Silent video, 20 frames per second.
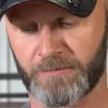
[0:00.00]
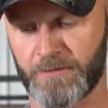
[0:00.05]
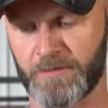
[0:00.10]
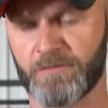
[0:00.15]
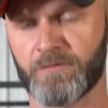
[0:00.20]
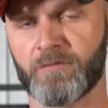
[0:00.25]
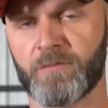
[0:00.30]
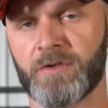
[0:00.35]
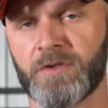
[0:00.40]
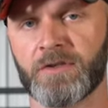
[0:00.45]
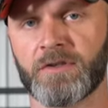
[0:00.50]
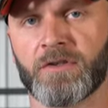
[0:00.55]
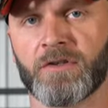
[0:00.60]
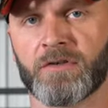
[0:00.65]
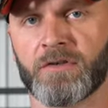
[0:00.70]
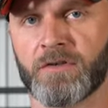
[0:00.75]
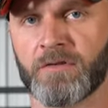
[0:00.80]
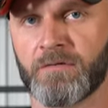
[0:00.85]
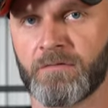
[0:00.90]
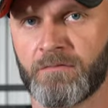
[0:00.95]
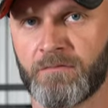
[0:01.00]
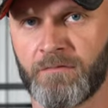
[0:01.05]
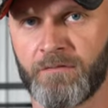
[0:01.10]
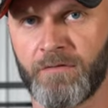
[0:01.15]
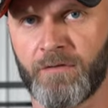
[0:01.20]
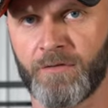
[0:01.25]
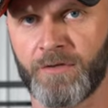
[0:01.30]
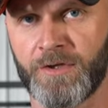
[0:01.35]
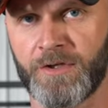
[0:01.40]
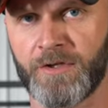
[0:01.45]
this would be another
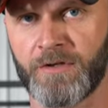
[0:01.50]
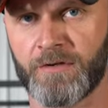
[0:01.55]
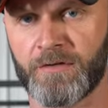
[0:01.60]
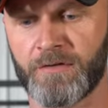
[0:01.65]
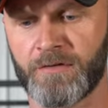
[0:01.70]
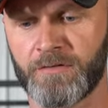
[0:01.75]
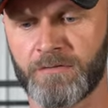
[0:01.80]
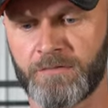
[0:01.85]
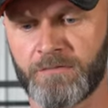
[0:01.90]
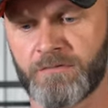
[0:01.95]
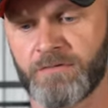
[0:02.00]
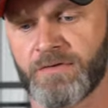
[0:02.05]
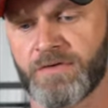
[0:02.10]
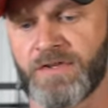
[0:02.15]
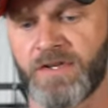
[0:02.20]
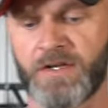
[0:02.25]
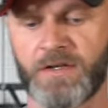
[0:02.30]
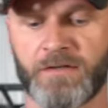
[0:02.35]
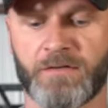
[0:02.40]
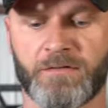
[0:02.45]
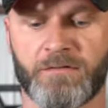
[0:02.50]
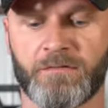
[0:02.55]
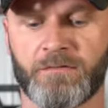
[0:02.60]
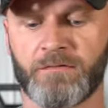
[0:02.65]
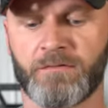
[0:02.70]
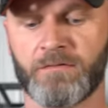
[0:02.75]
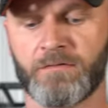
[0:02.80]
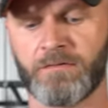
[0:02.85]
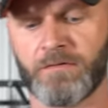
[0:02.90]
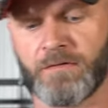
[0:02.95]
forty dollar set.
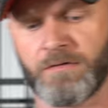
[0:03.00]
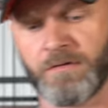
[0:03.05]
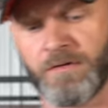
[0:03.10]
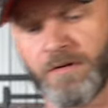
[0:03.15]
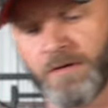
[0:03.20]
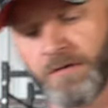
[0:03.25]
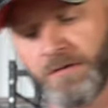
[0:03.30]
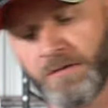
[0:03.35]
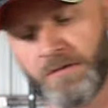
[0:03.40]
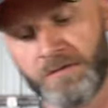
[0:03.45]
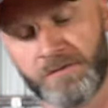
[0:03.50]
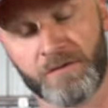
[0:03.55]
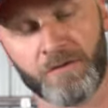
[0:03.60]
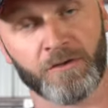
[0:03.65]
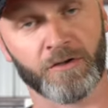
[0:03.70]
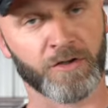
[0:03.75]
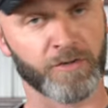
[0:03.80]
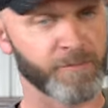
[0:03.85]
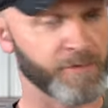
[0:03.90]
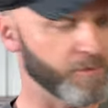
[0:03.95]
It's only going to